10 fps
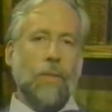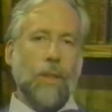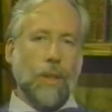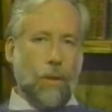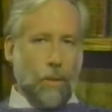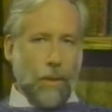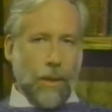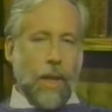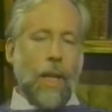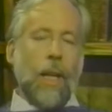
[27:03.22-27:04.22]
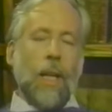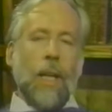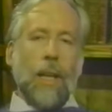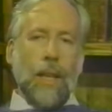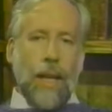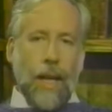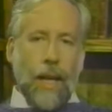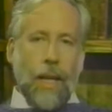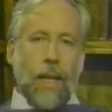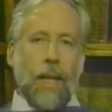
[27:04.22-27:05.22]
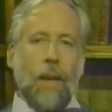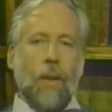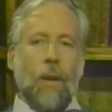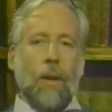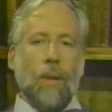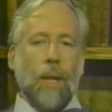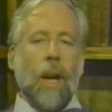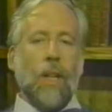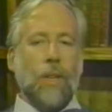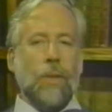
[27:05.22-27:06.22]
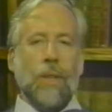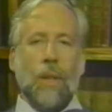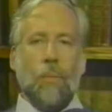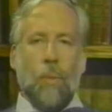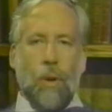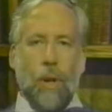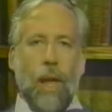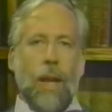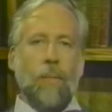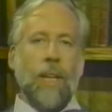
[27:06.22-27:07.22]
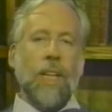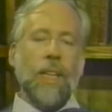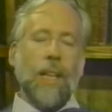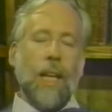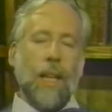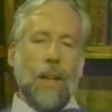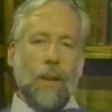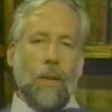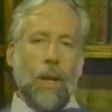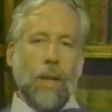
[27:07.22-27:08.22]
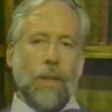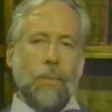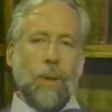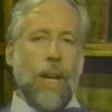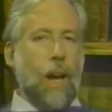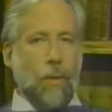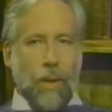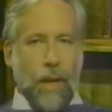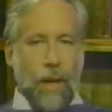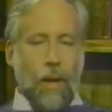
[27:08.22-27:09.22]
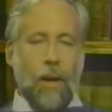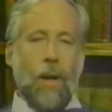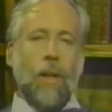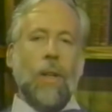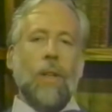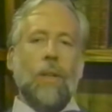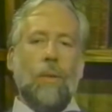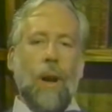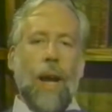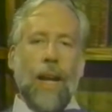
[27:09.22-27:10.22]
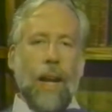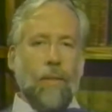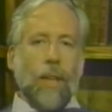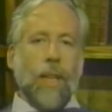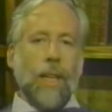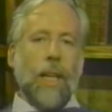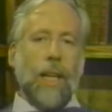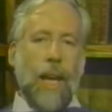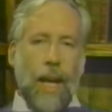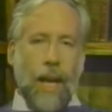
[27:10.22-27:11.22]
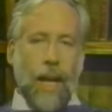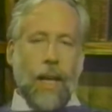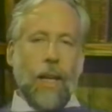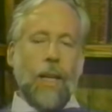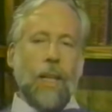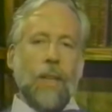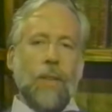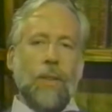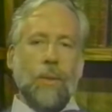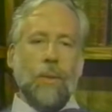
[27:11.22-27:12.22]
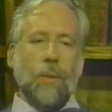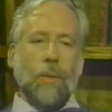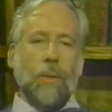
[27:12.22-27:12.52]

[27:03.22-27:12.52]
of souls, then they're going to regard you as their mortal enemies, and they're going to be out there trying everything they can to